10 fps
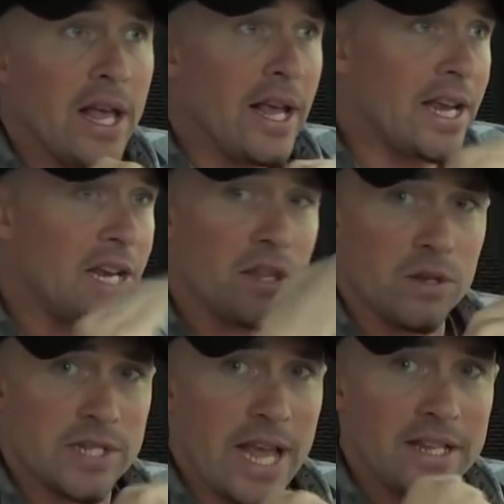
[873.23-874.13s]
any of
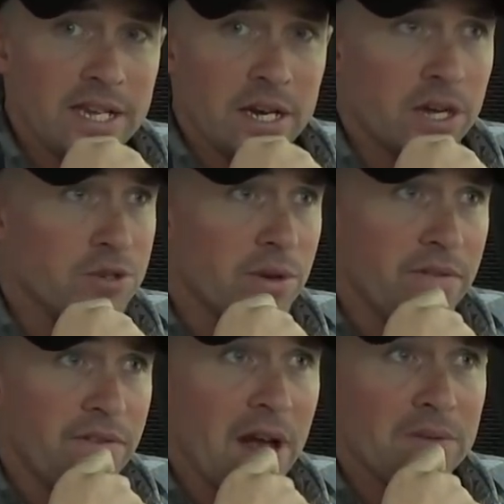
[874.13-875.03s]
those 1800
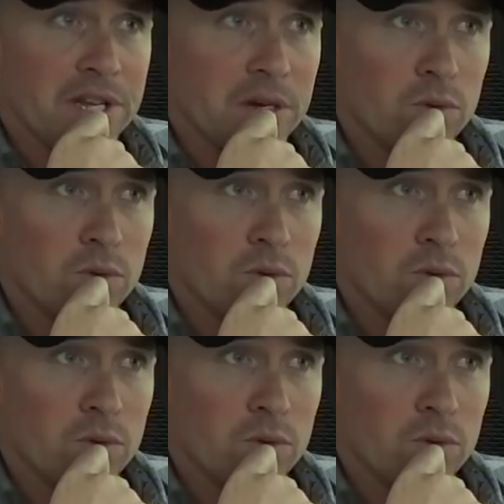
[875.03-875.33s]
founding